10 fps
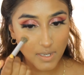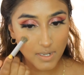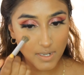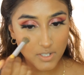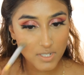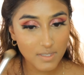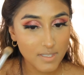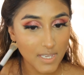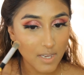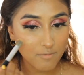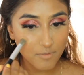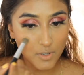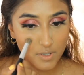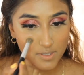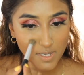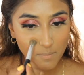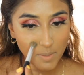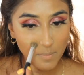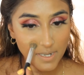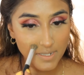and as you can see I'm focusing my
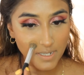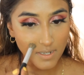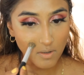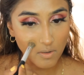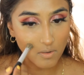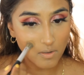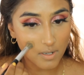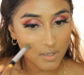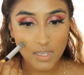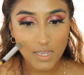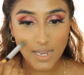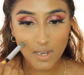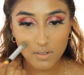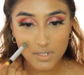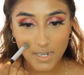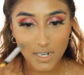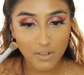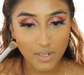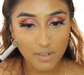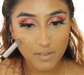blending on the outer
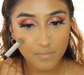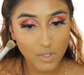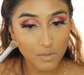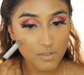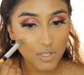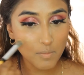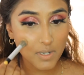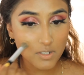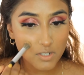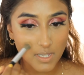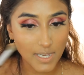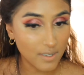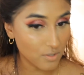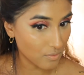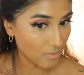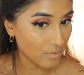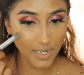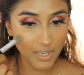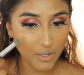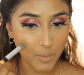area, not so much the actual
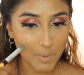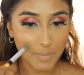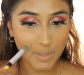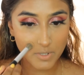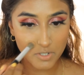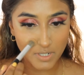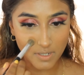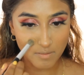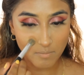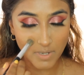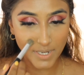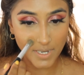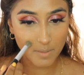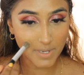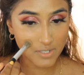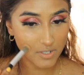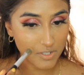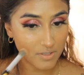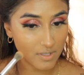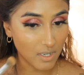area where my blemish, my
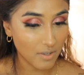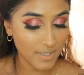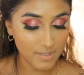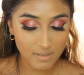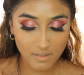extraction scar is.